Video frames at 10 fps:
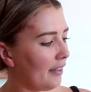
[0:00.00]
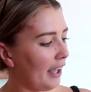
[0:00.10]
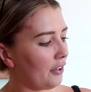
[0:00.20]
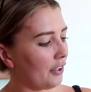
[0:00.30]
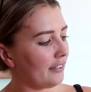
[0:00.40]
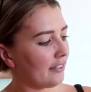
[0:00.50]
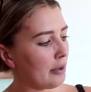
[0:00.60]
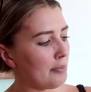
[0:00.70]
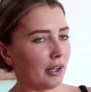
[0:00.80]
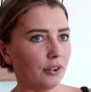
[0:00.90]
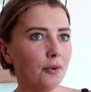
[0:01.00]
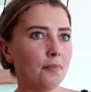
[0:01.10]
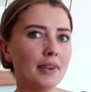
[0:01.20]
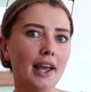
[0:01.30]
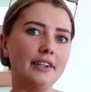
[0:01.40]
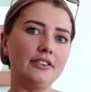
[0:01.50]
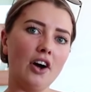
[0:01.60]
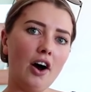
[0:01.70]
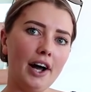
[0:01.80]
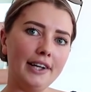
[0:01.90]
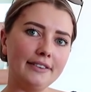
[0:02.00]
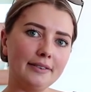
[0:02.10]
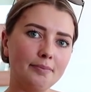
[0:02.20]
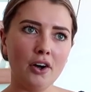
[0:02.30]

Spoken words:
then goes to the middle and dies.